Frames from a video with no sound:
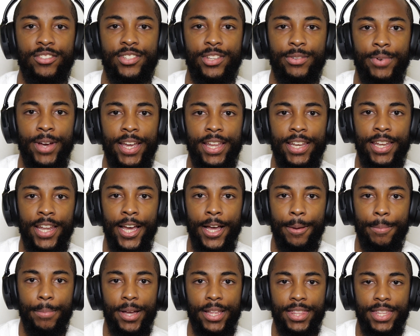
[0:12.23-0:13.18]
So right now
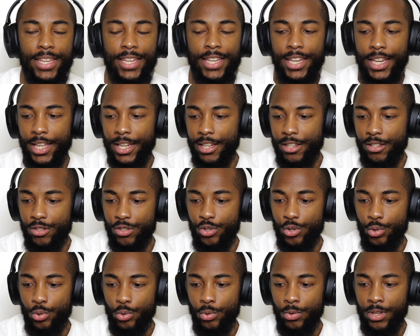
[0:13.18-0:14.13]
I'm about to get
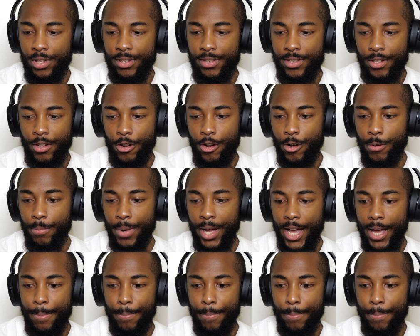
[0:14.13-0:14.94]
into the song by